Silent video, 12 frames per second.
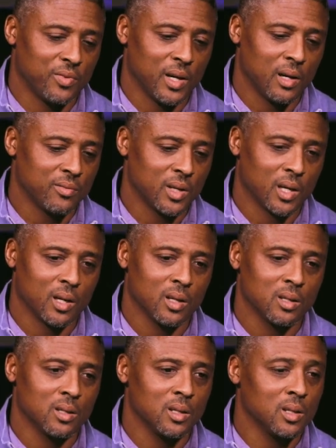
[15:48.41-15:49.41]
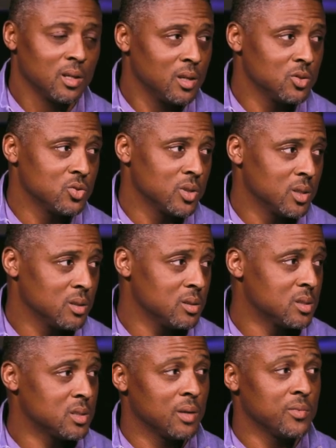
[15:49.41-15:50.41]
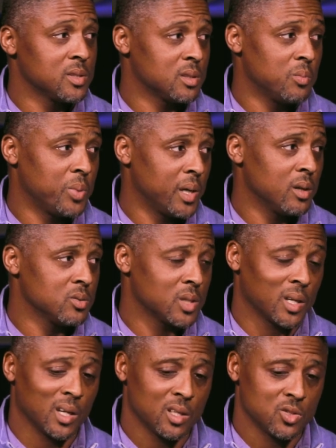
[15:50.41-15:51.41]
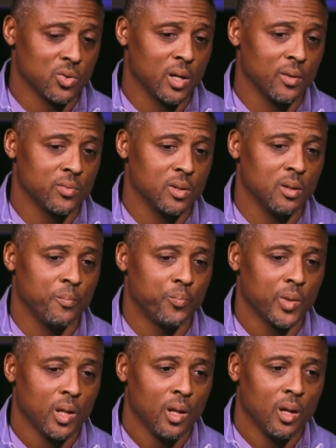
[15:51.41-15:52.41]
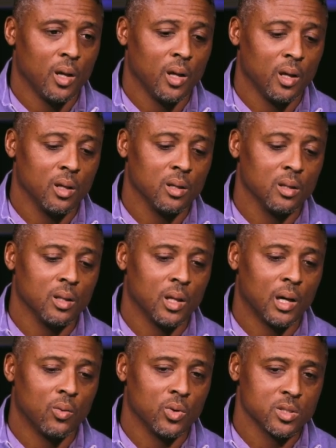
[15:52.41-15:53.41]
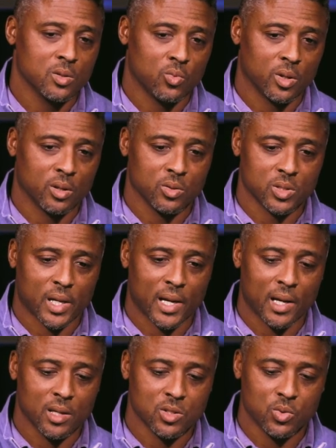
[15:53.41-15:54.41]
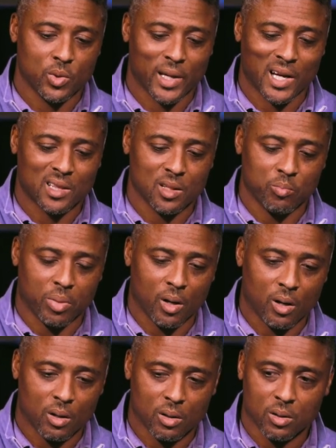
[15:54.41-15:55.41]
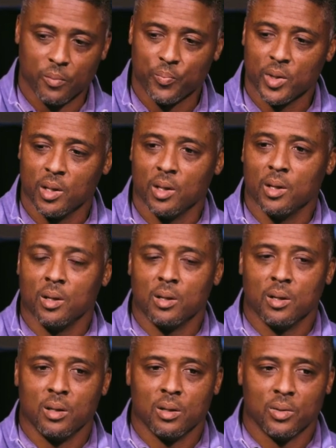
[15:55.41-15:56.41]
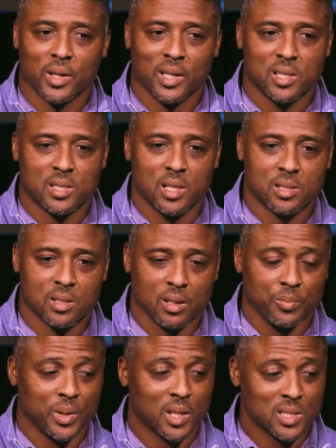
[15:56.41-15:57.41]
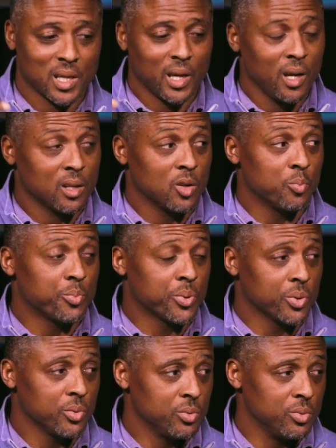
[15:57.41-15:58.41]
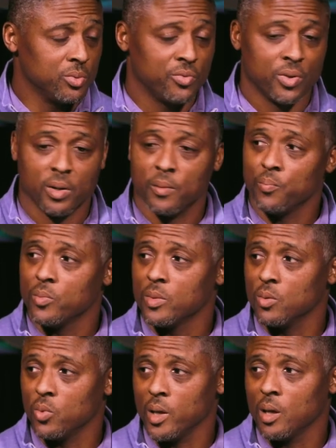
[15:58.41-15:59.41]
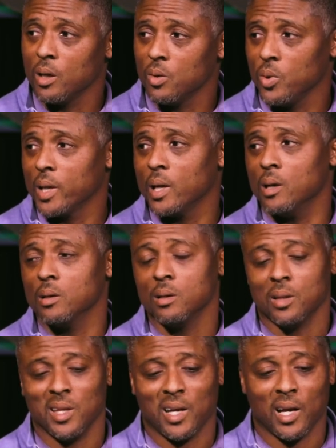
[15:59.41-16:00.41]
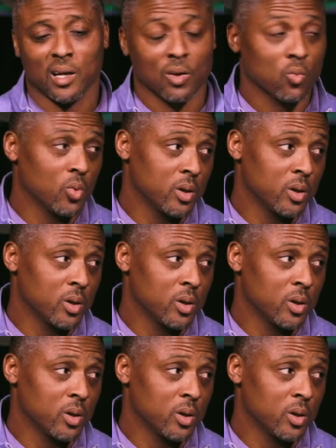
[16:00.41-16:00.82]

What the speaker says: 5'9", 170-something pounds when I got drafted. And I wasn't one of those guys who got the ball, you know, consistently, because I had to prove week in, week out that I can